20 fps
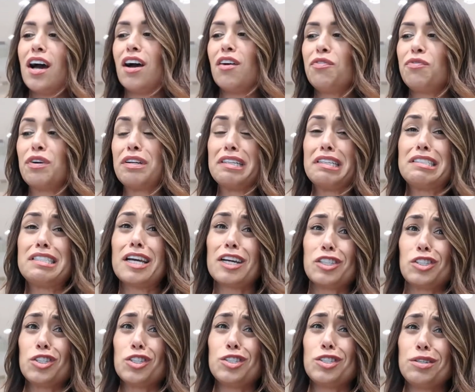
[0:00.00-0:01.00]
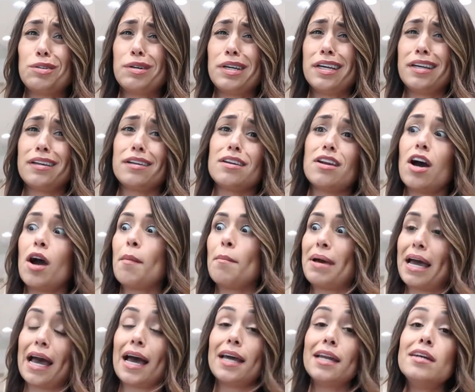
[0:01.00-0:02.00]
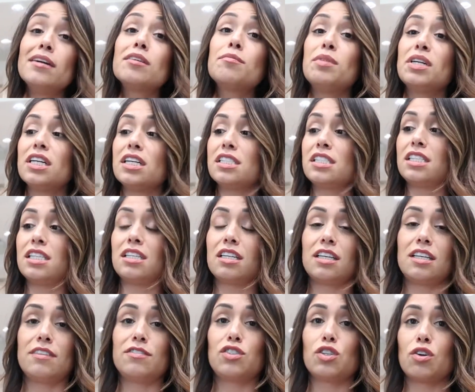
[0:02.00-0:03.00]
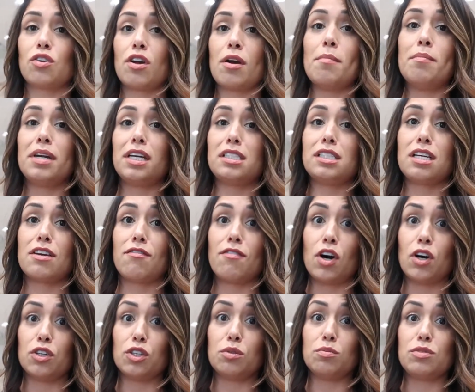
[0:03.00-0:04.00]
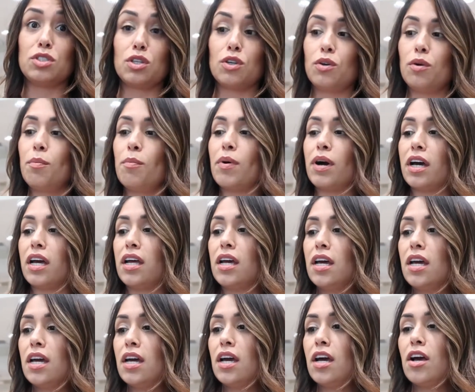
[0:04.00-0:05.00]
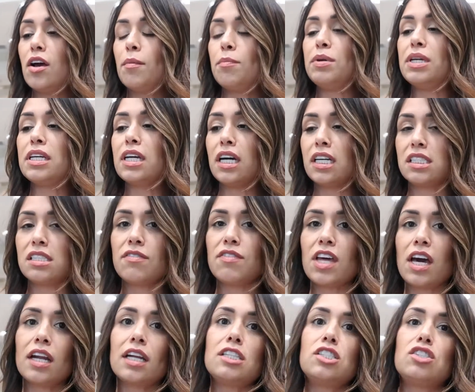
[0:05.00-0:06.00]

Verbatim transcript: a funny texture to it. Not bad, because it gives her amazing volume too, but because of that,